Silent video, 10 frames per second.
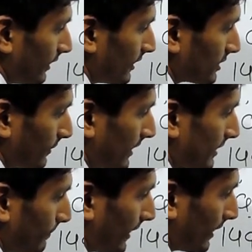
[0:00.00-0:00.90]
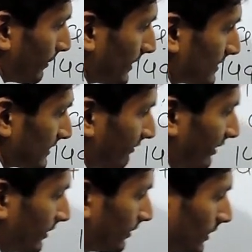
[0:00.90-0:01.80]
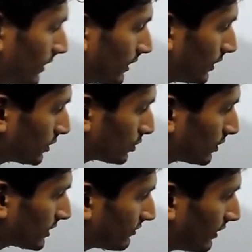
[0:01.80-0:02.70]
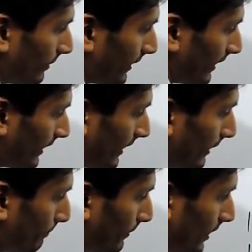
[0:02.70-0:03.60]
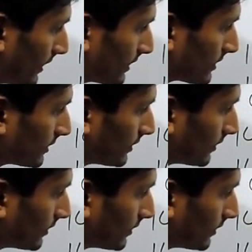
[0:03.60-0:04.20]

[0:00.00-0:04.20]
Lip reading: is multiplied by 7. So this will be A plus